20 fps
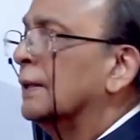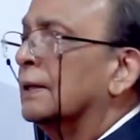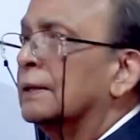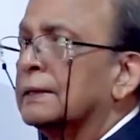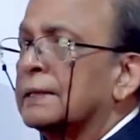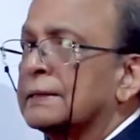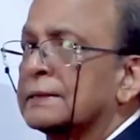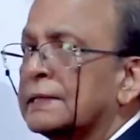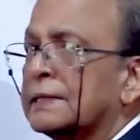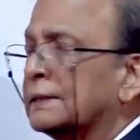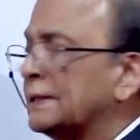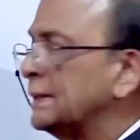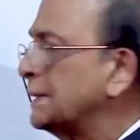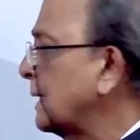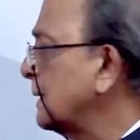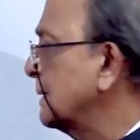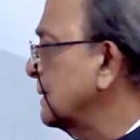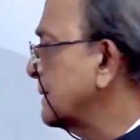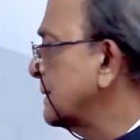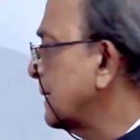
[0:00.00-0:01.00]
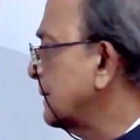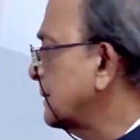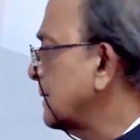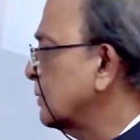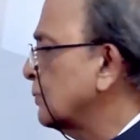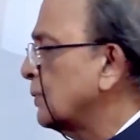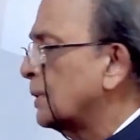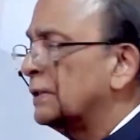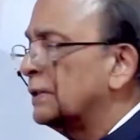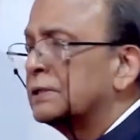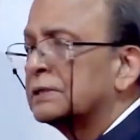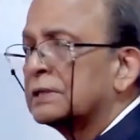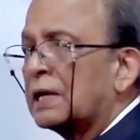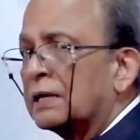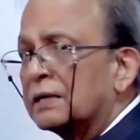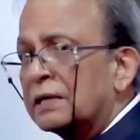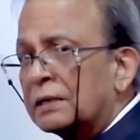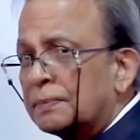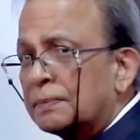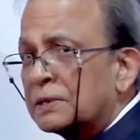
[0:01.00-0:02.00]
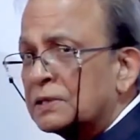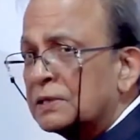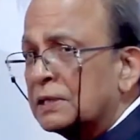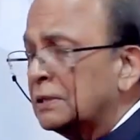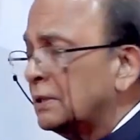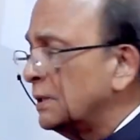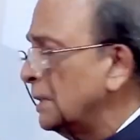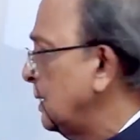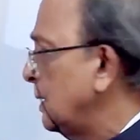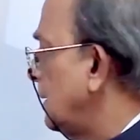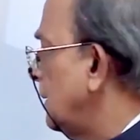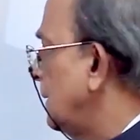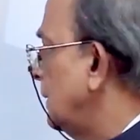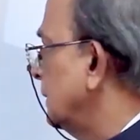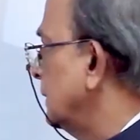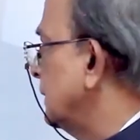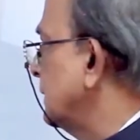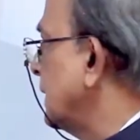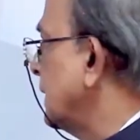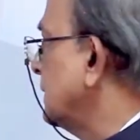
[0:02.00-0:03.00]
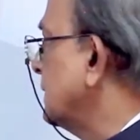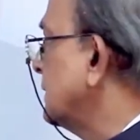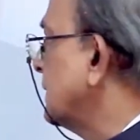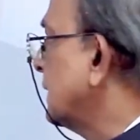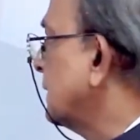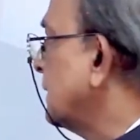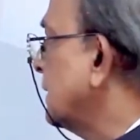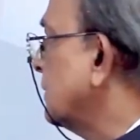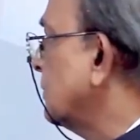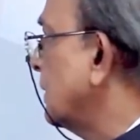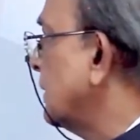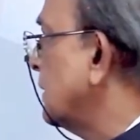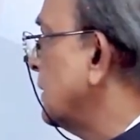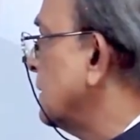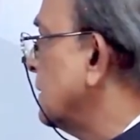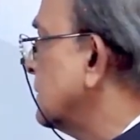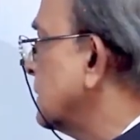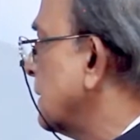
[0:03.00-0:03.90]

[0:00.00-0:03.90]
they say these are the sectors where it is 100%, these are the sectors where it is